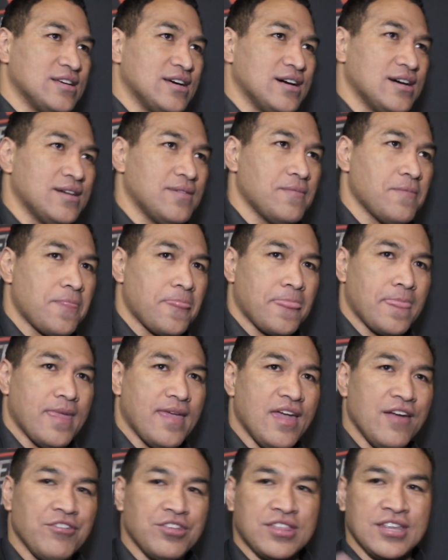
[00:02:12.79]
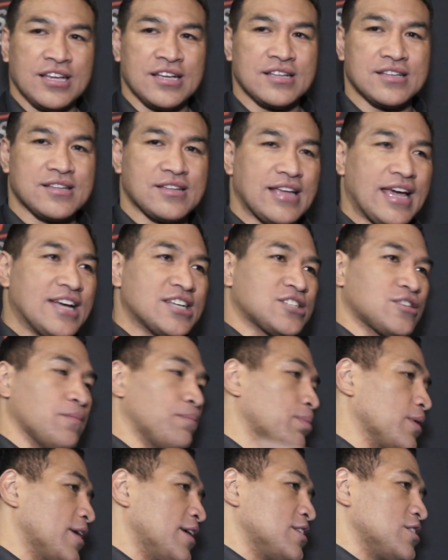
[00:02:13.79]
Um, Everything has to
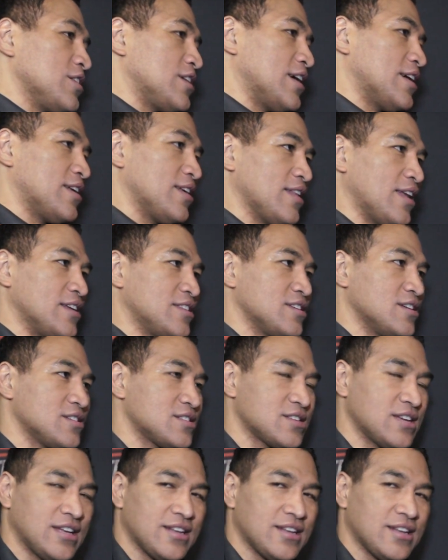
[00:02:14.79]
blend together like this,